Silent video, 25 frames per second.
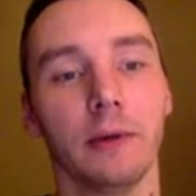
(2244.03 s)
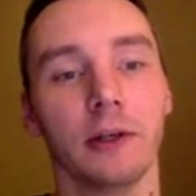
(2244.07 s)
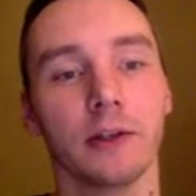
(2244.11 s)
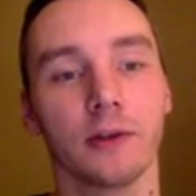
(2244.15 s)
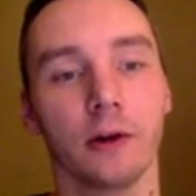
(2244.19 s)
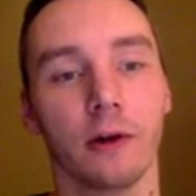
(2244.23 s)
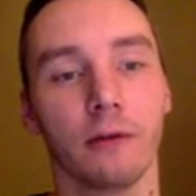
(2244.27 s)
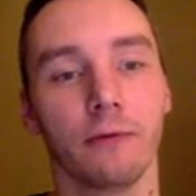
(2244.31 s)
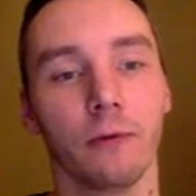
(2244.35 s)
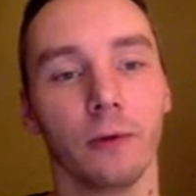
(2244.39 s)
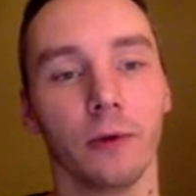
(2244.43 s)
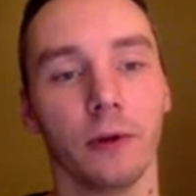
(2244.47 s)

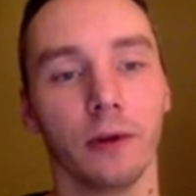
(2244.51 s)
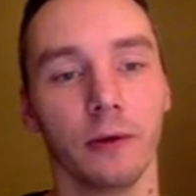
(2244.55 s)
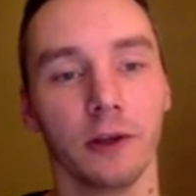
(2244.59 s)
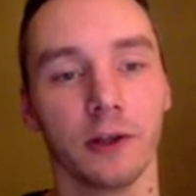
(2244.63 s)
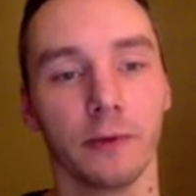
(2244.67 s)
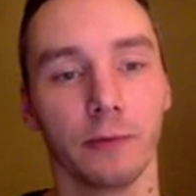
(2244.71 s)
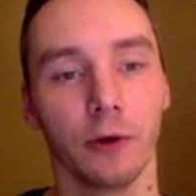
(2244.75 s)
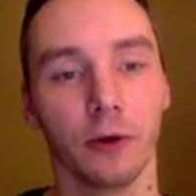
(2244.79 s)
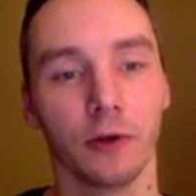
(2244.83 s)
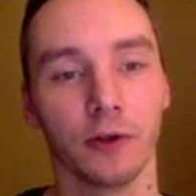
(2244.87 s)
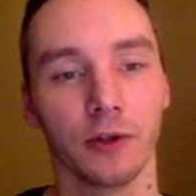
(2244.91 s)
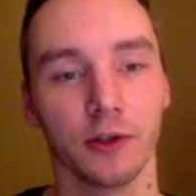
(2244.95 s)
off with the
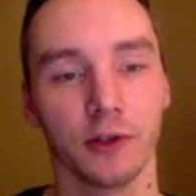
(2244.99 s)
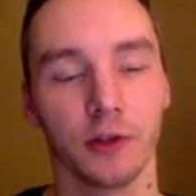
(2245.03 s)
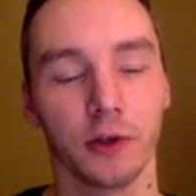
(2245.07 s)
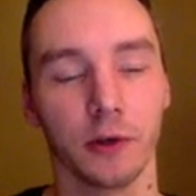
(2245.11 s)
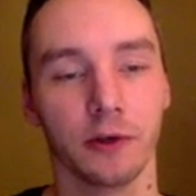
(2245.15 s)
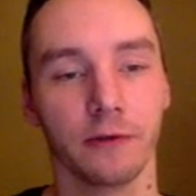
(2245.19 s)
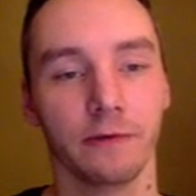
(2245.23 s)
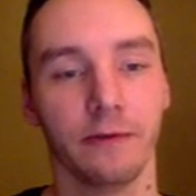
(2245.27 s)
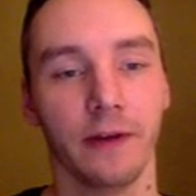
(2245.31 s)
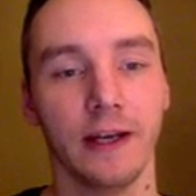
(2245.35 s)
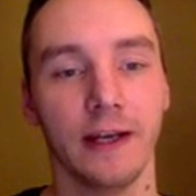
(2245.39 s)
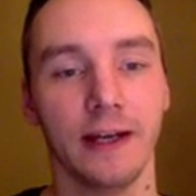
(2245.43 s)
explosion, so it's
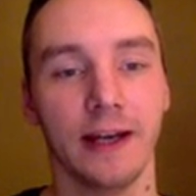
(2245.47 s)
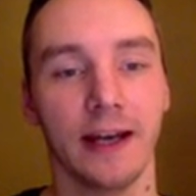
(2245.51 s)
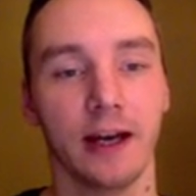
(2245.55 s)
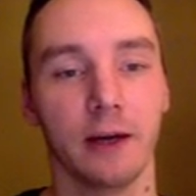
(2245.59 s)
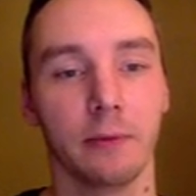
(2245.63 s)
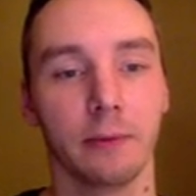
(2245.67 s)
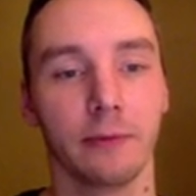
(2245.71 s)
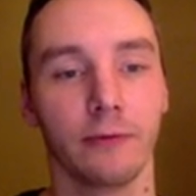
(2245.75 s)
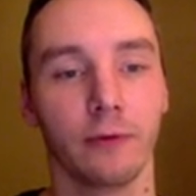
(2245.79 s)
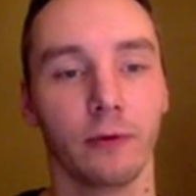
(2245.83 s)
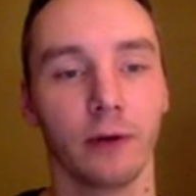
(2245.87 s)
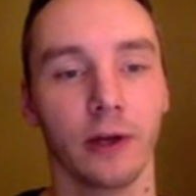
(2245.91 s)
fading out
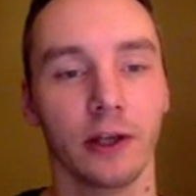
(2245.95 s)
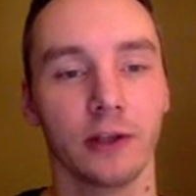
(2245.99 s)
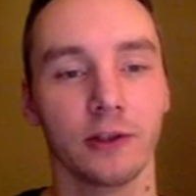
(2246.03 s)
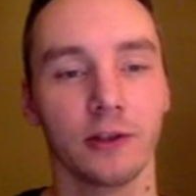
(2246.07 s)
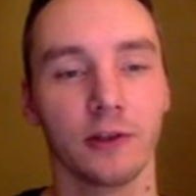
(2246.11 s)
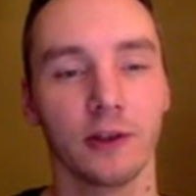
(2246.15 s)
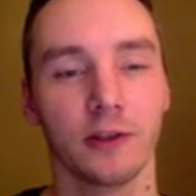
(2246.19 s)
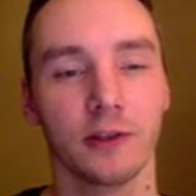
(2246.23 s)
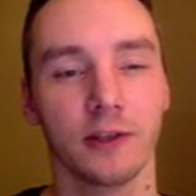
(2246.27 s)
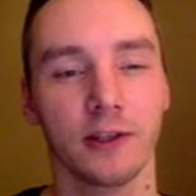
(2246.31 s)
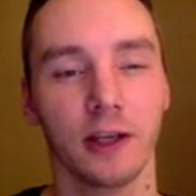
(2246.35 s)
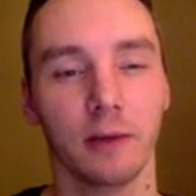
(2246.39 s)
before it gets a
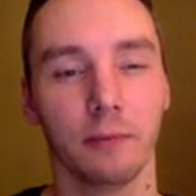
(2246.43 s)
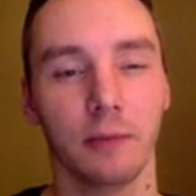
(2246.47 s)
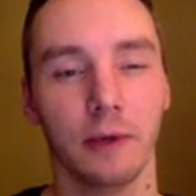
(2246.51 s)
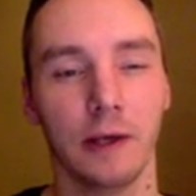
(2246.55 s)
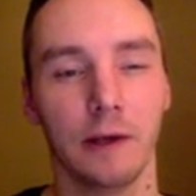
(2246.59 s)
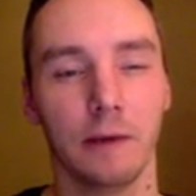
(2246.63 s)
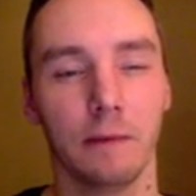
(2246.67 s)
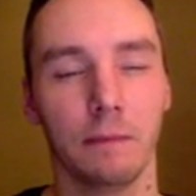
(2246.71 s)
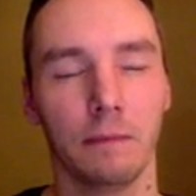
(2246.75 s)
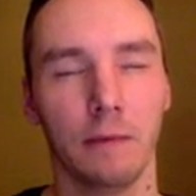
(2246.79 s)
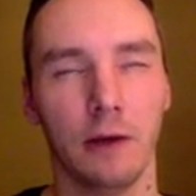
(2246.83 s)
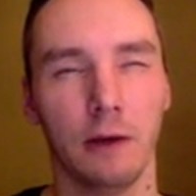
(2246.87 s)
chance to get big.
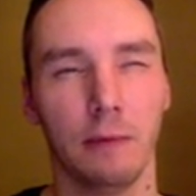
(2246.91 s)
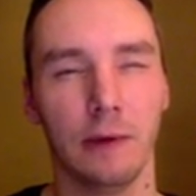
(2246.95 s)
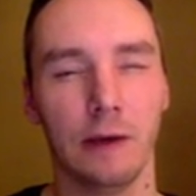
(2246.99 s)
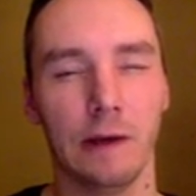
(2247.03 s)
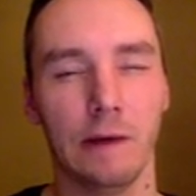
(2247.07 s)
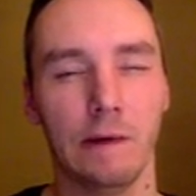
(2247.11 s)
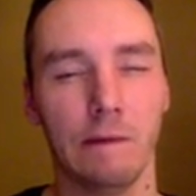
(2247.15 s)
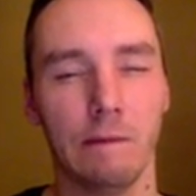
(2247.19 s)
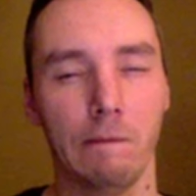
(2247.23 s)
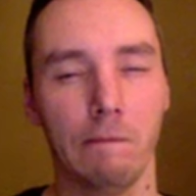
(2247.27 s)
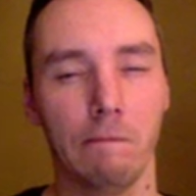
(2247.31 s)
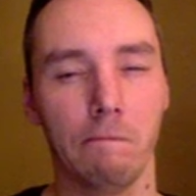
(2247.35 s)
Maybe
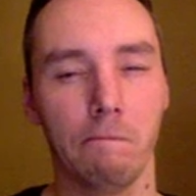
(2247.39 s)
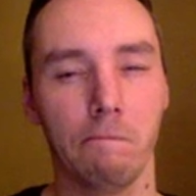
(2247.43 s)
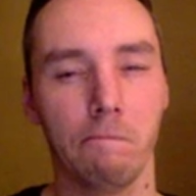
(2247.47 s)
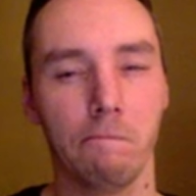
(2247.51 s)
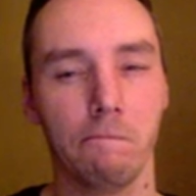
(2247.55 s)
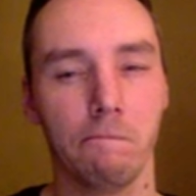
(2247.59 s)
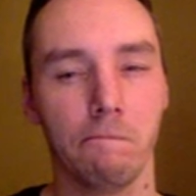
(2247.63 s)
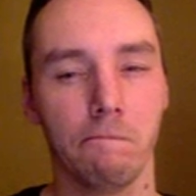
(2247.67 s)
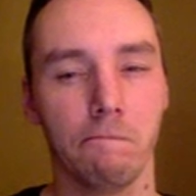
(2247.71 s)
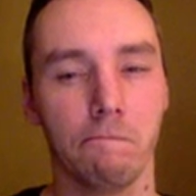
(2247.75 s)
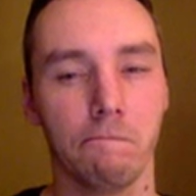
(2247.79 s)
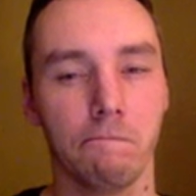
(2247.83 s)

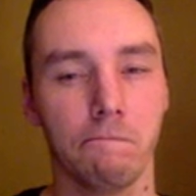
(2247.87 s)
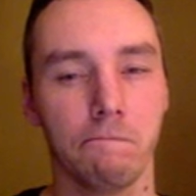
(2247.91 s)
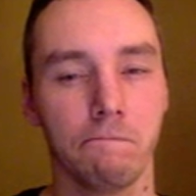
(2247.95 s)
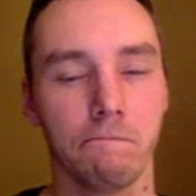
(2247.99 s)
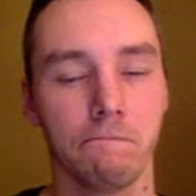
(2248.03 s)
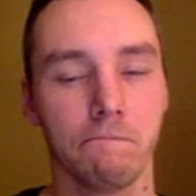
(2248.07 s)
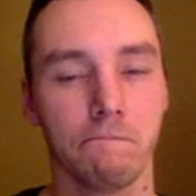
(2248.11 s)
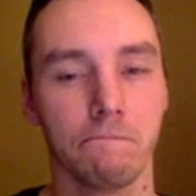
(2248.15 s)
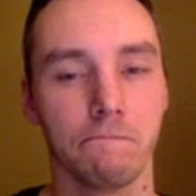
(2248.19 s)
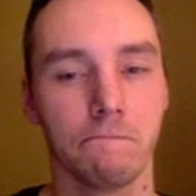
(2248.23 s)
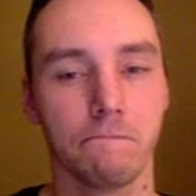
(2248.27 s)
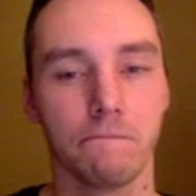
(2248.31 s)

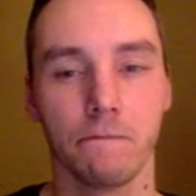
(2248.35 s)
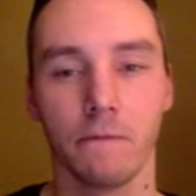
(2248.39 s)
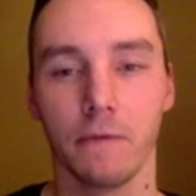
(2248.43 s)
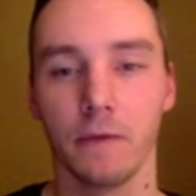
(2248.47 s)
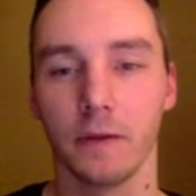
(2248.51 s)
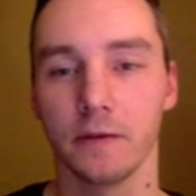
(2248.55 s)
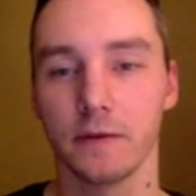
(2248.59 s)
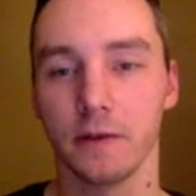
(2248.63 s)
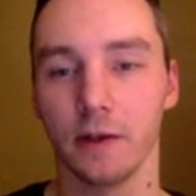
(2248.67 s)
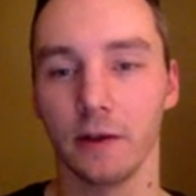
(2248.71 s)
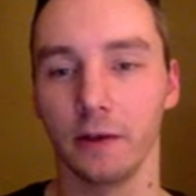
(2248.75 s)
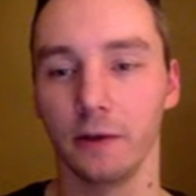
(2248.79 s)

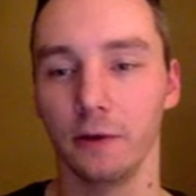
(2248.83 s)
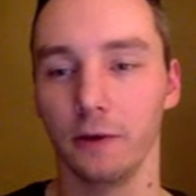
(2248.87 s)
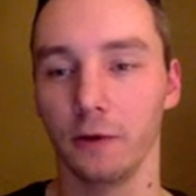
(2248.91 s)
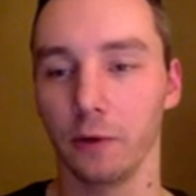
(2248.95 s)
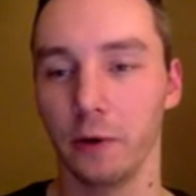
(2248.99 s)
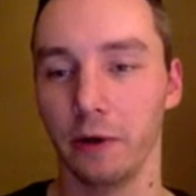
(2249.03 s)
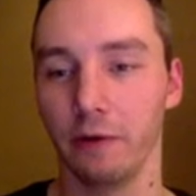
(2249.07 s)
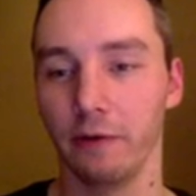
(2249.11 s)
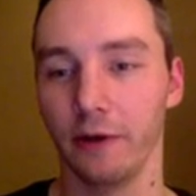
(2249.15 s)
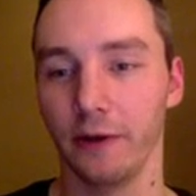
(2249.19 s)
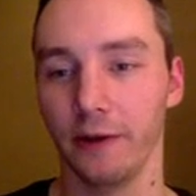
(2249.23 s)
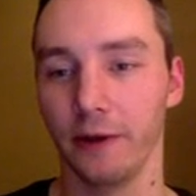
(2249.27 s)
something not
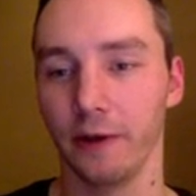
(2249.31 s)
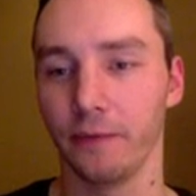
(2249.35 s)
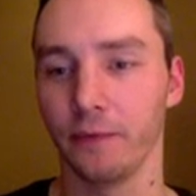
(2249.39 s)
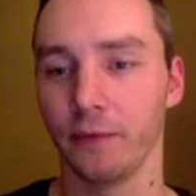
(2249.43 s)
quite right there.